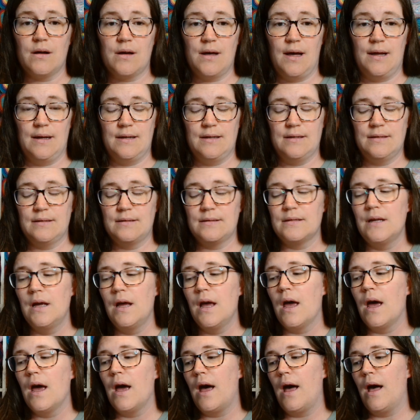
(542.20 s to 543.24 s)
colours.
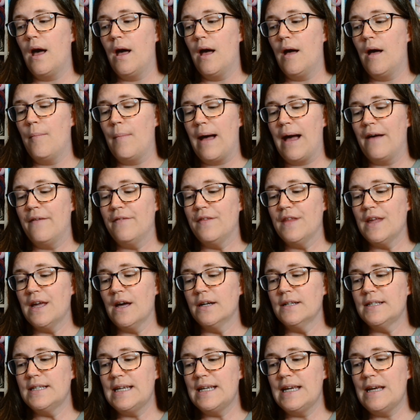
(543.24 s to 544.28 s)
And the
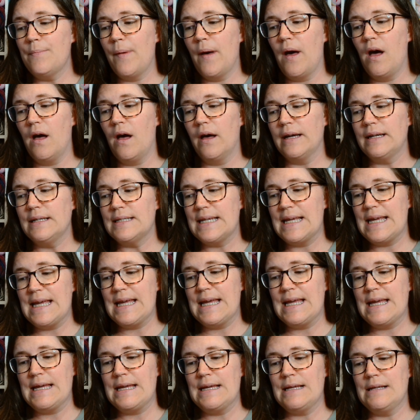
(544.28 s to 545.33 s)
idea behind it
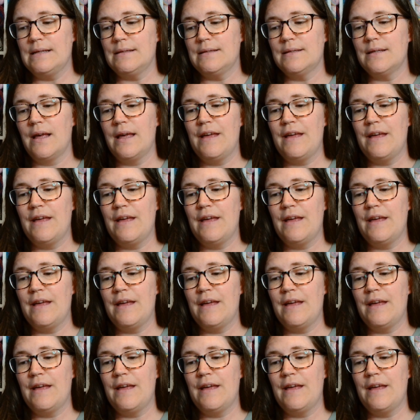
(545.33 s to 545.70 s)
is,